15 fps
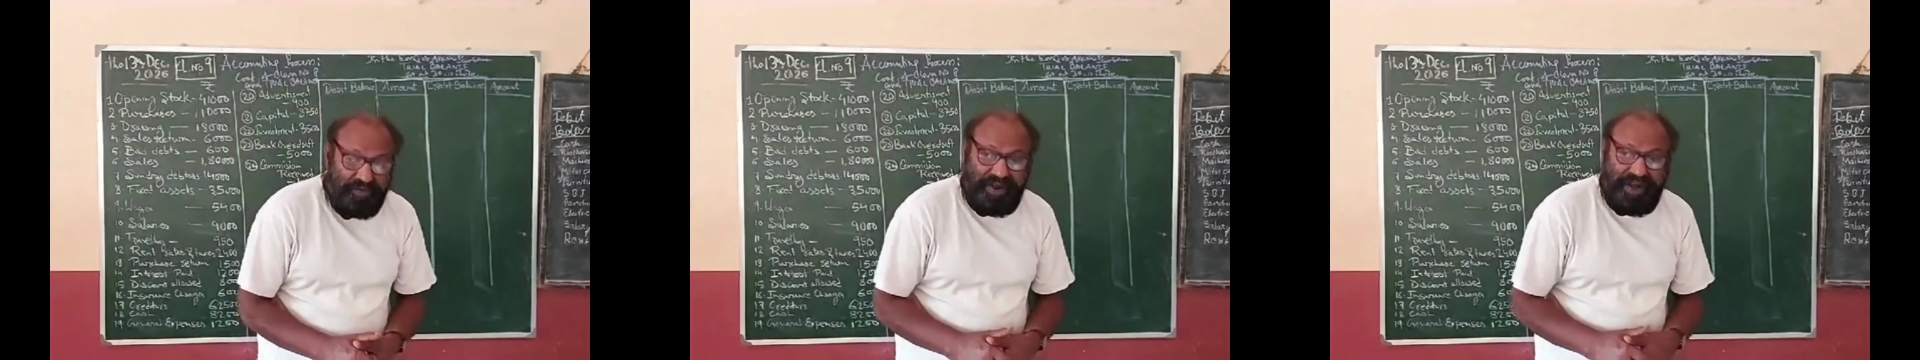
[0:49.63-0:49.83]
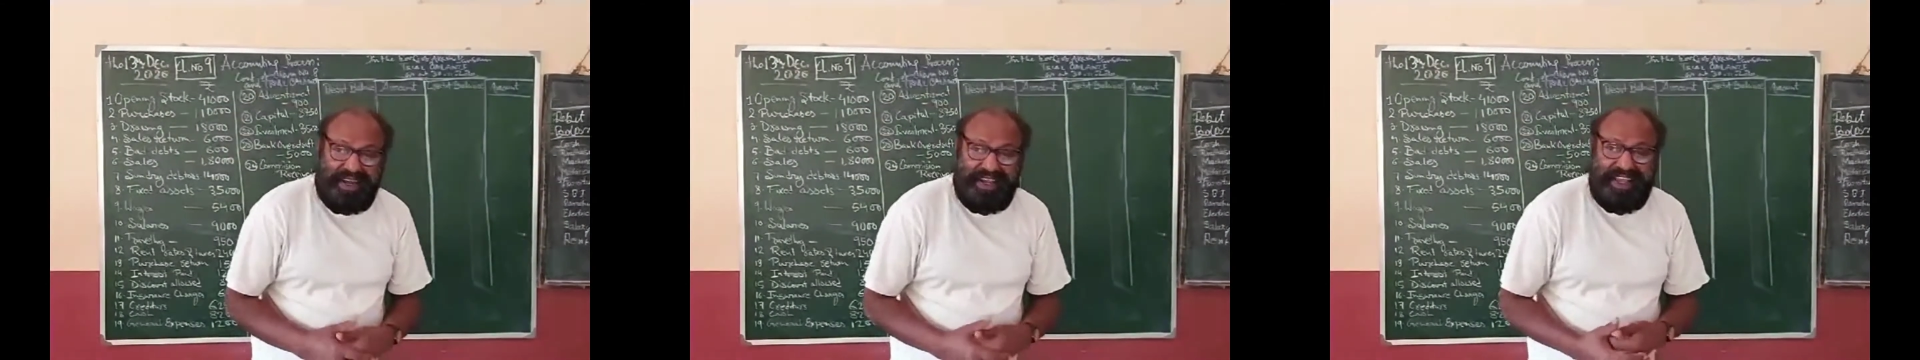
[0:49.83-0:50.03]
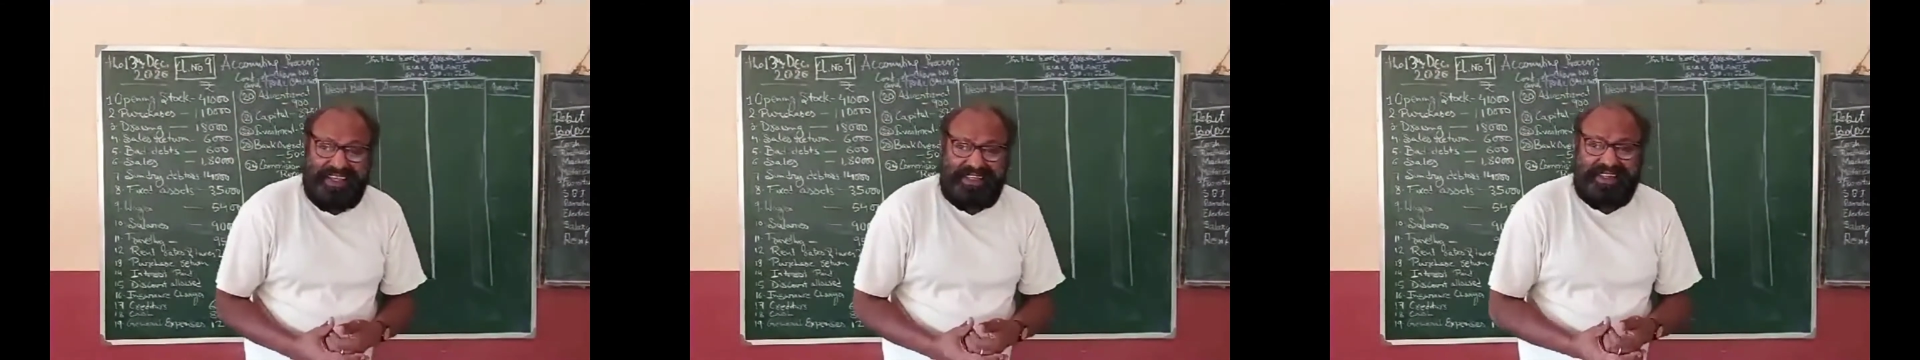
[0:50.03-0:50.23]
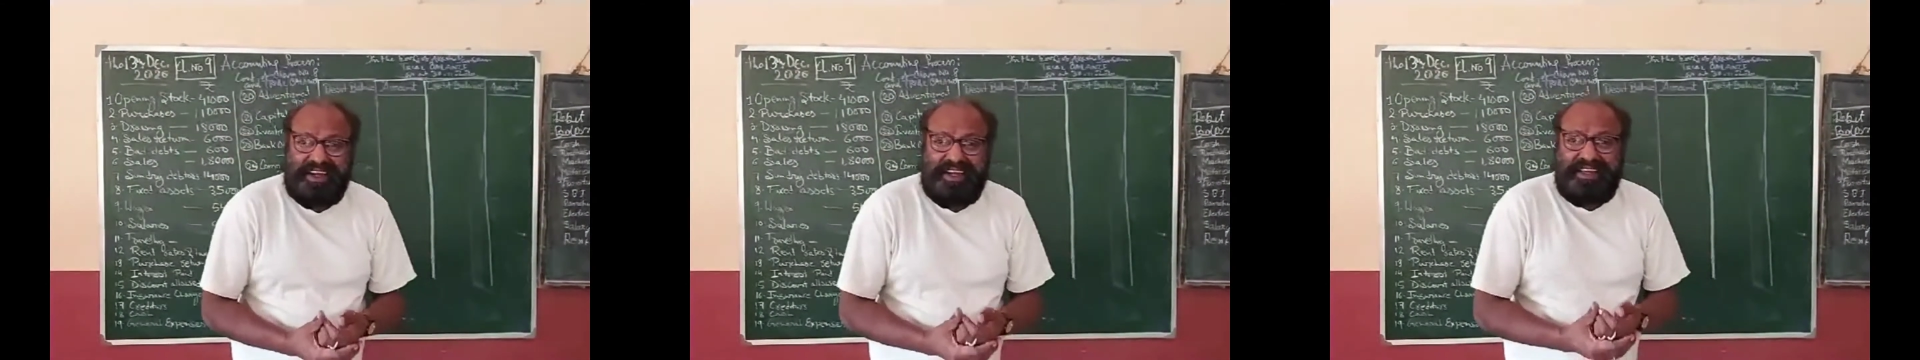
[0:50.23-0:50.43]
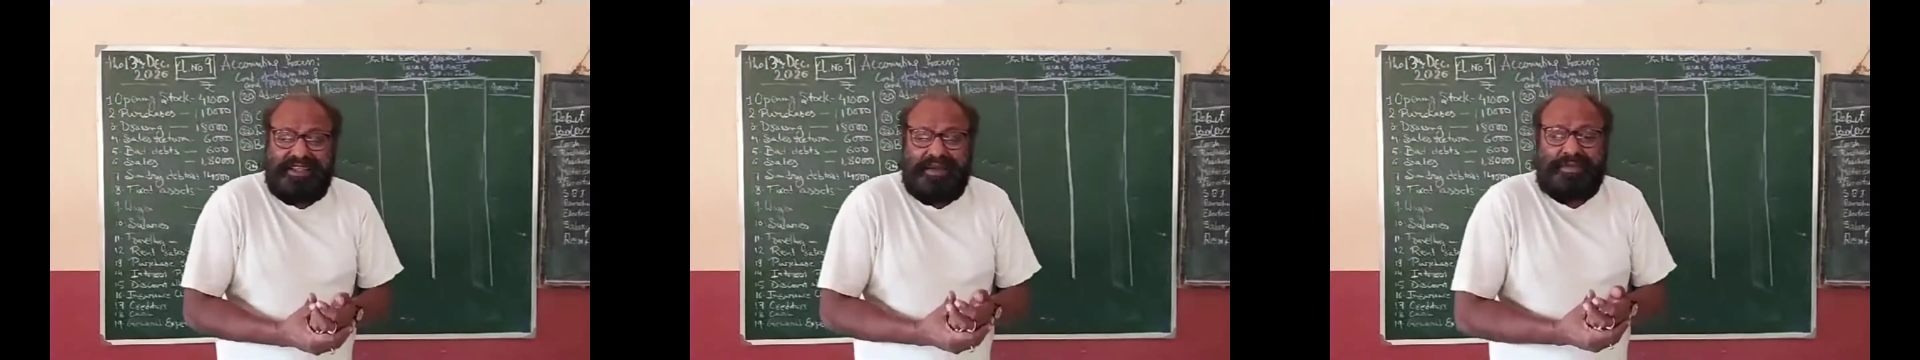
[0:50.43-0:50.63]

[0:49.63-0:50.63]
friend, yesterday some